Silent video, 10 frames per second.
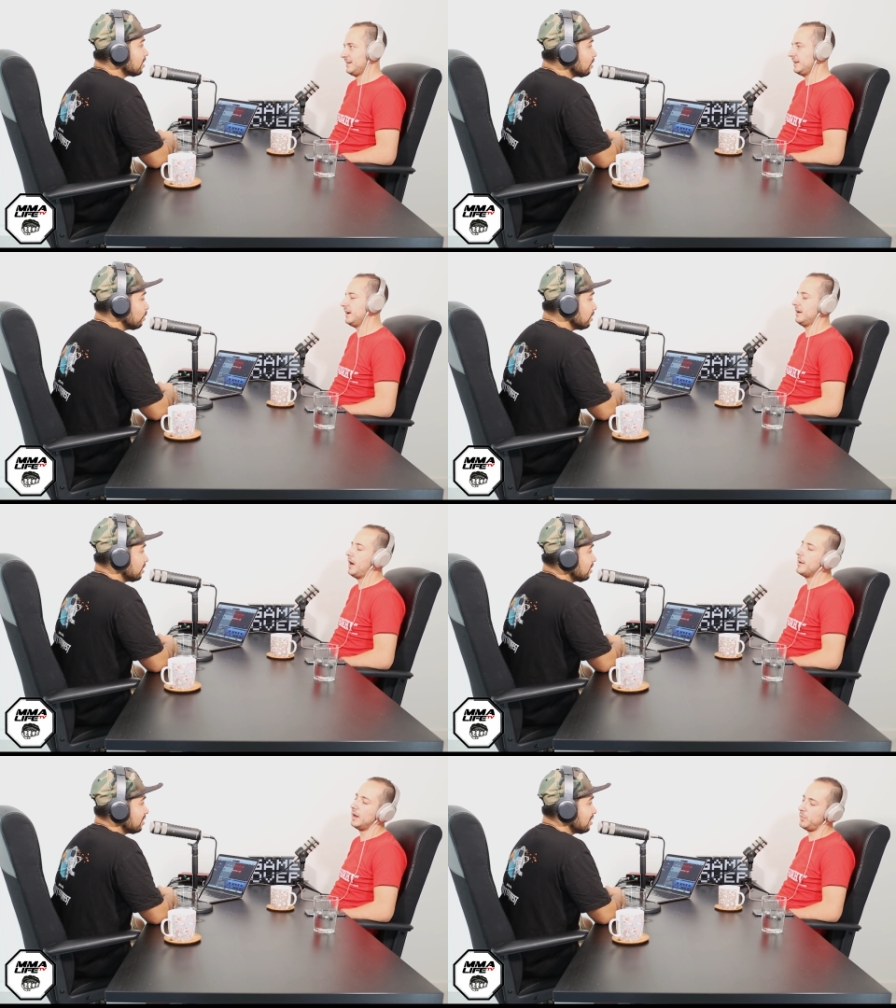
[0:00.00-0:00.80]
Yeah,
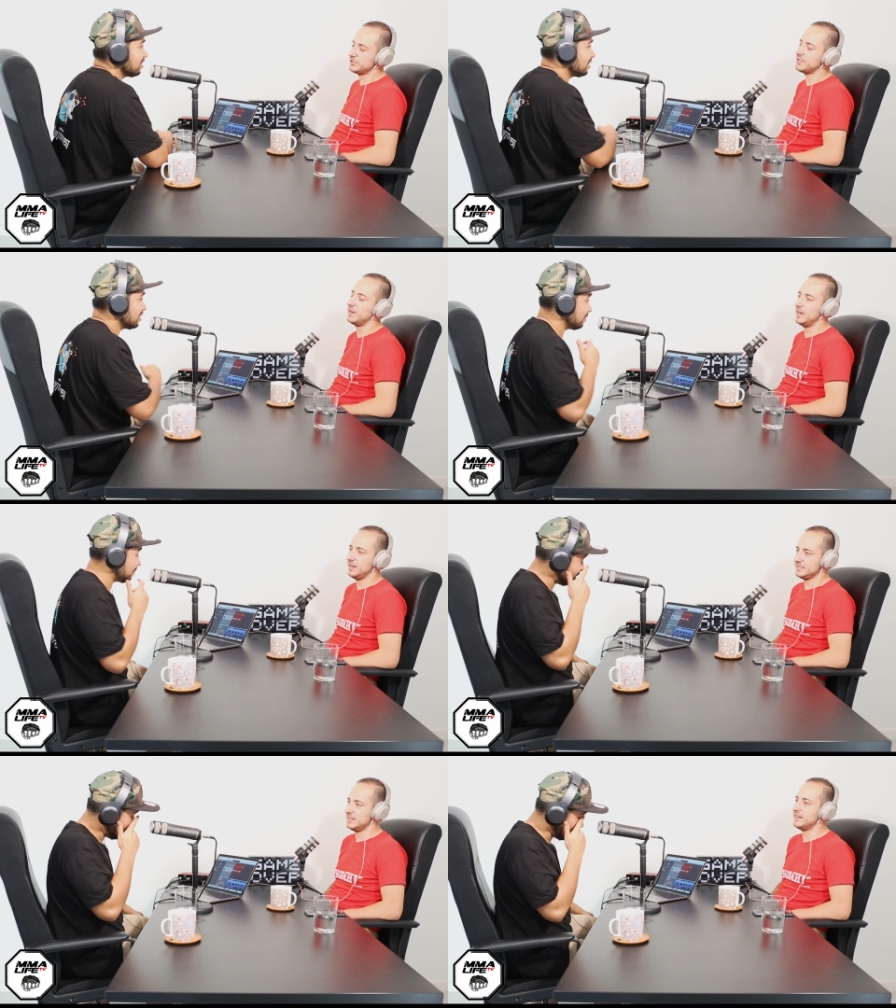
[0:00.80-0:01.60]
well, I, mean, I watched the
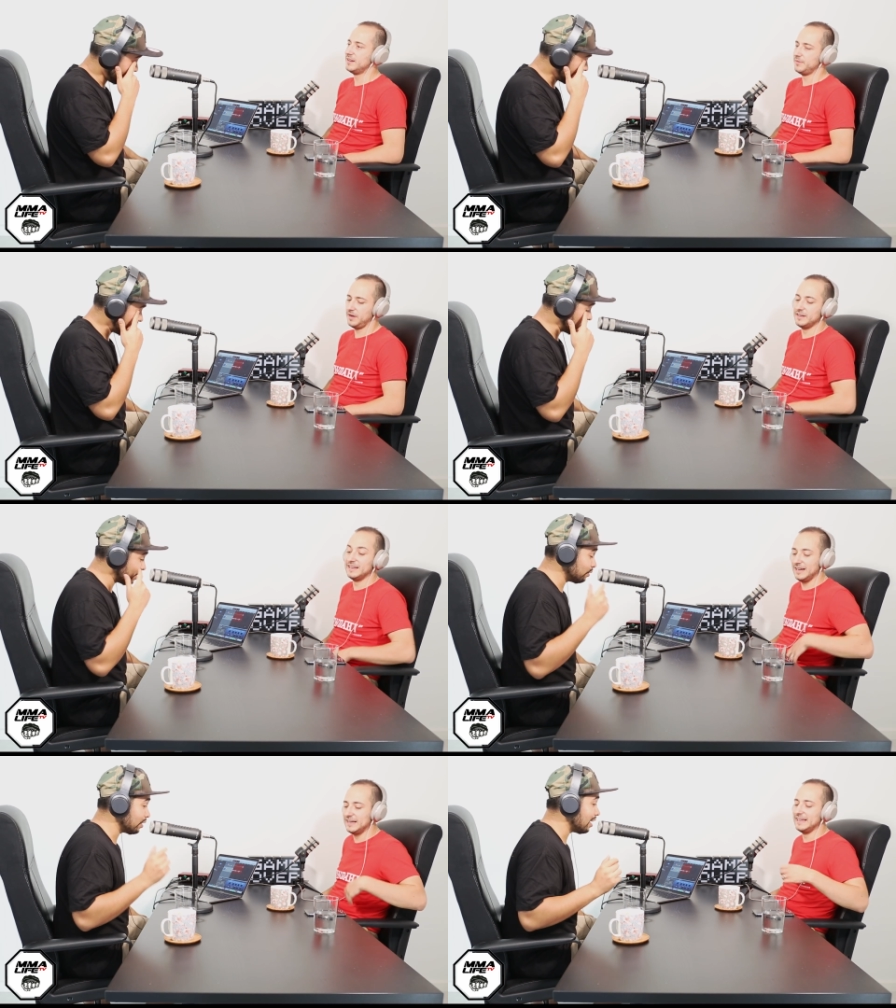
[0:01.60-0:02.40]
highlights. I, I, I
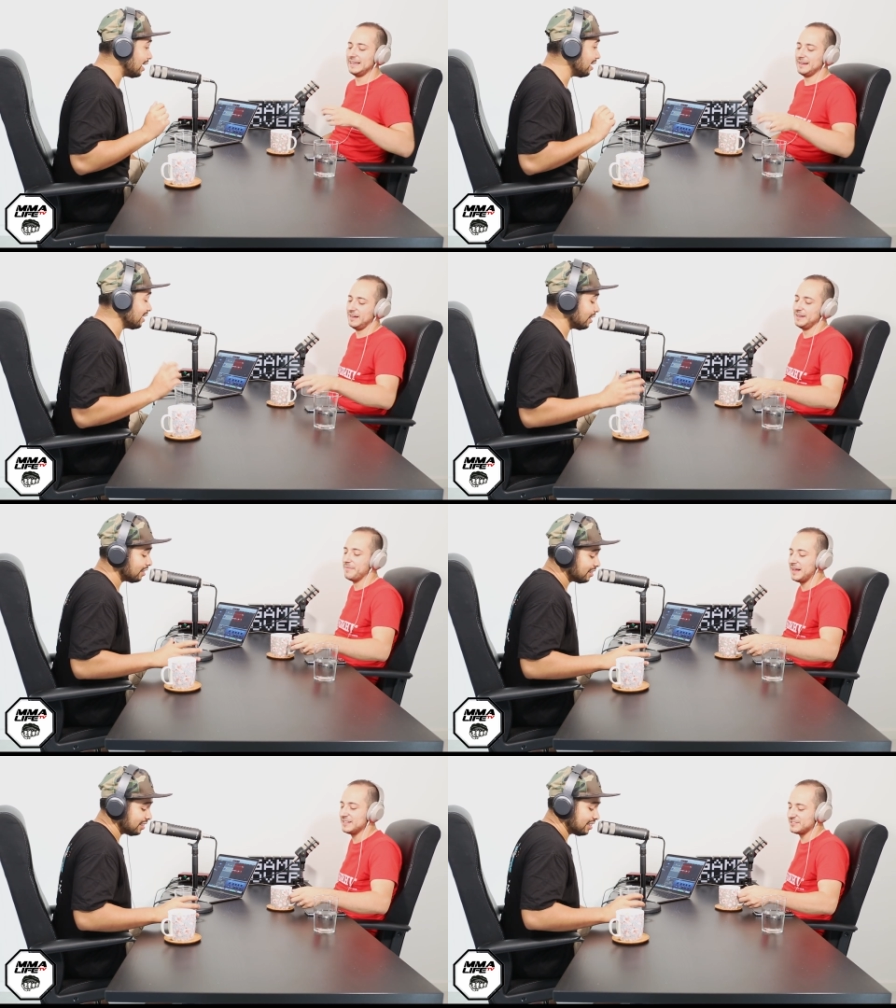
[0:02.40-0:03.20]
didn't. Well, I, didn't hi- I,
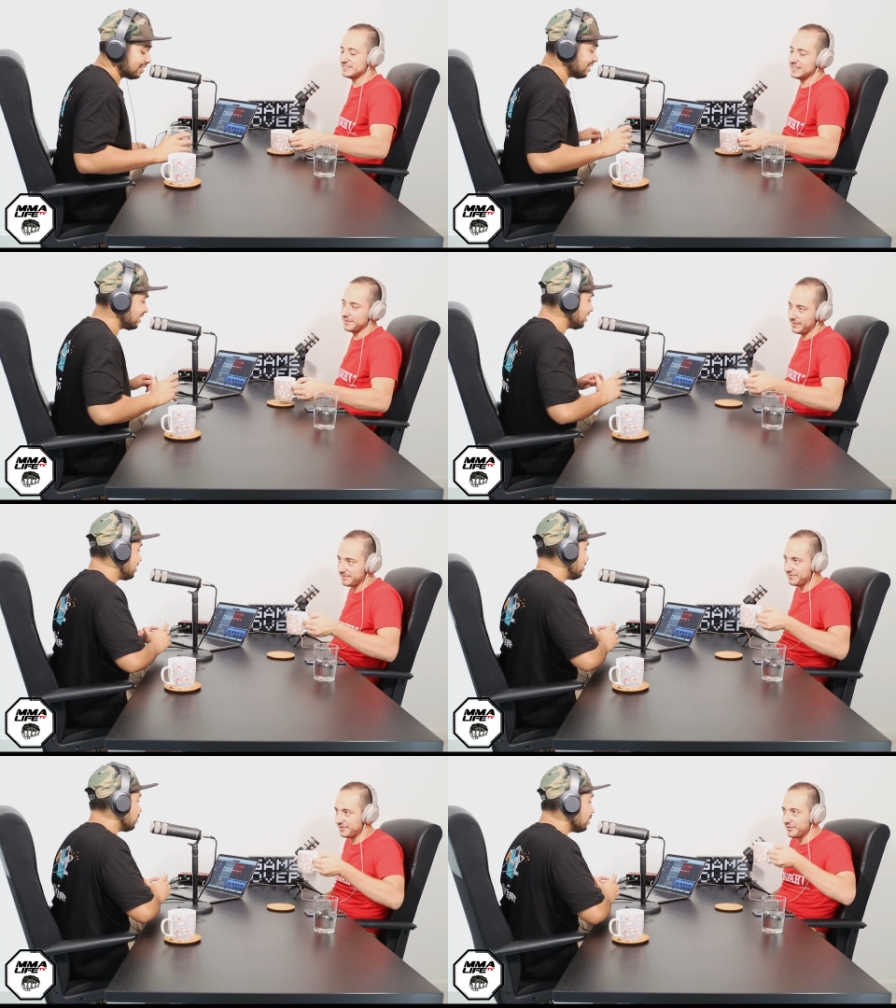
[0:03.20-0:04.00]
didn't manage to see the
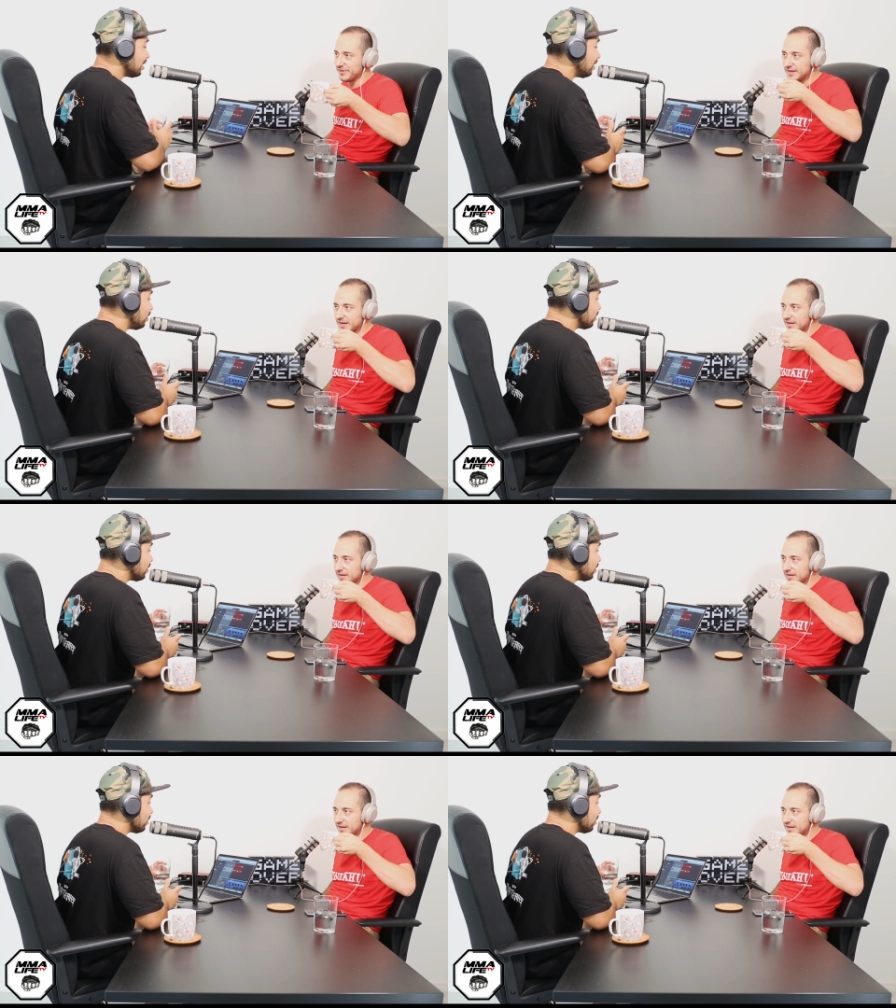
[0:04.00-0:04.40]
pay per view. Well, how day.